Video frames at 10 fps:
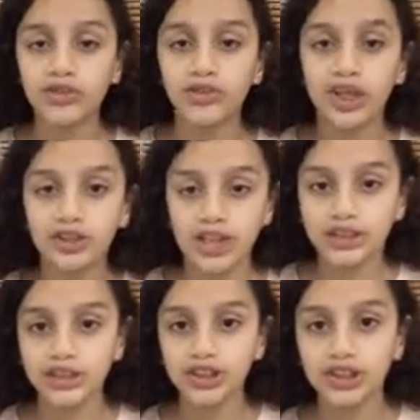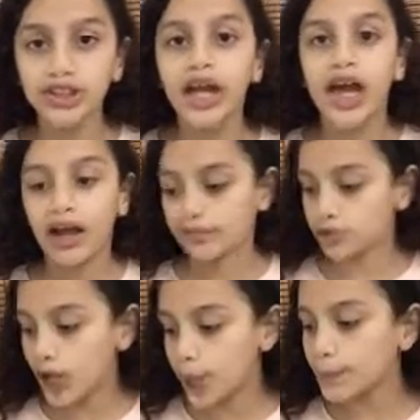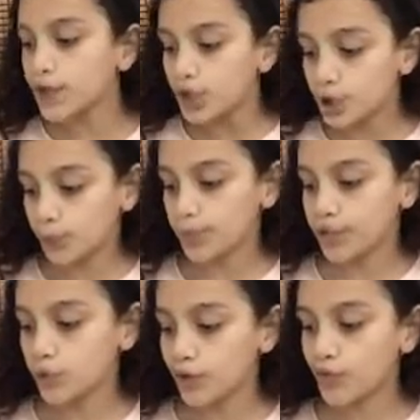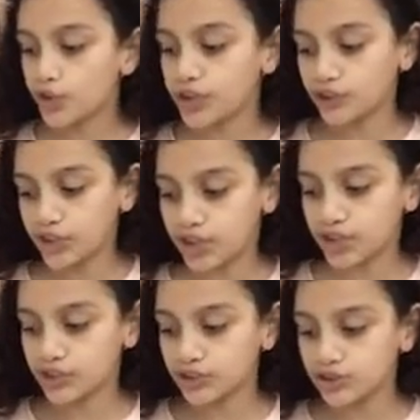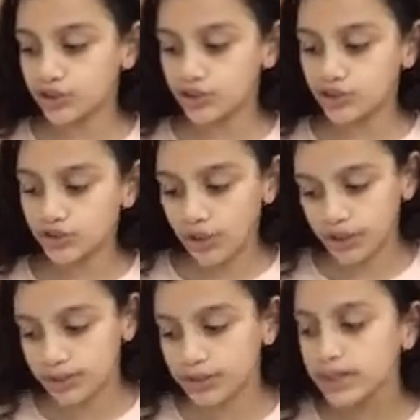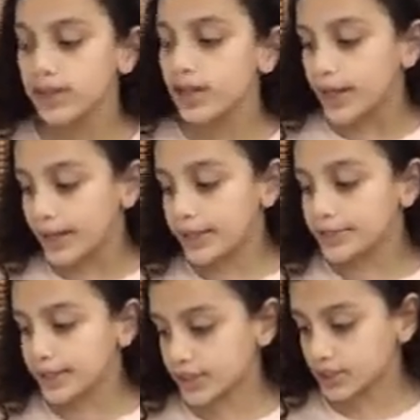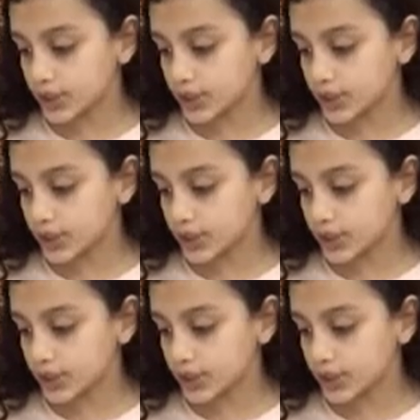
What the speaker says: education SDG, have to help complete one of quality education targets. It can